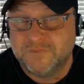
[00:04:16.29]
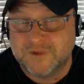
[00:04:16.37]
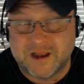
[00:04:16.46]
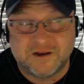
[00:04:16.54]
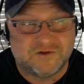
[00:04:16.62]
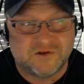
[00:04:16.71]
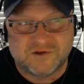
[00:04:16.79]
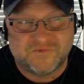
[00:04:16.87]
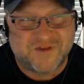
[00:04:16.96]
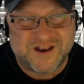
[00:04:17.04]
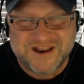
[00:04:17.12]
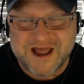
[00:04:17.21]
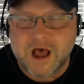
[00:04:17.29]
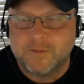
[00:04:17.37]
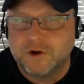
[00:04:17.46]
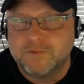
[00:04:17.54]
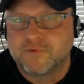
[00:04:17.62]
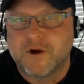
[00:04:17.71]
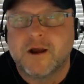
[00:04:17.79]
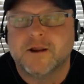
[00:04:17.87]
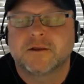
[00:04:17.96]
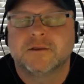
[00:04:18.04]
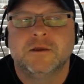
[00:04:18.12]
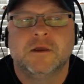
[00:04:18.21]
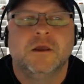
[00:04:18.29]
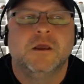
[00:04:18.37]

that is just a phenomenal product.